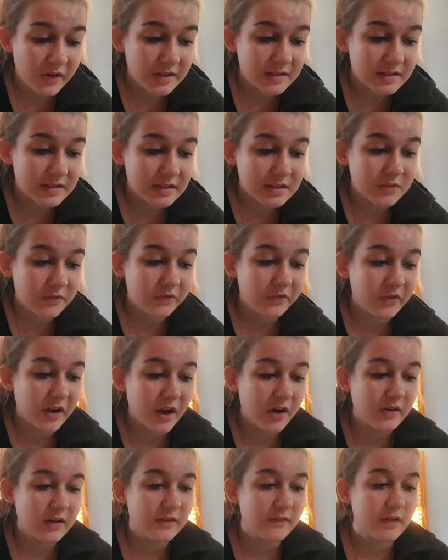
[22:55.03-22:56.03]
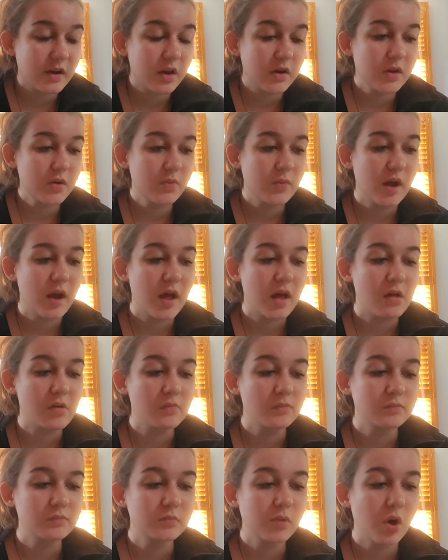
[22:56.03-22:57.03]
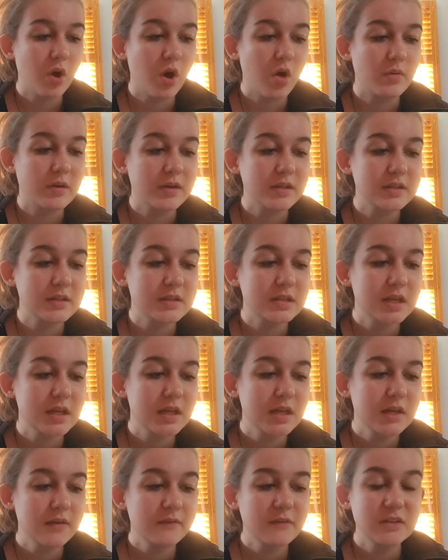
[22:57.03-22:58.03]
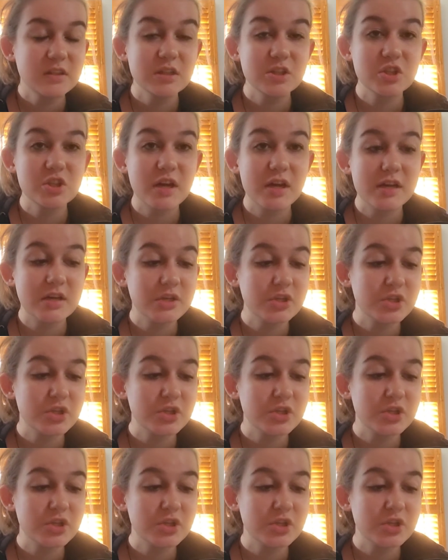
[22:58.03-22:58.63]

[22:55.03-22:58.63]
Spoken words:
does very, very well, always. Vintage 90s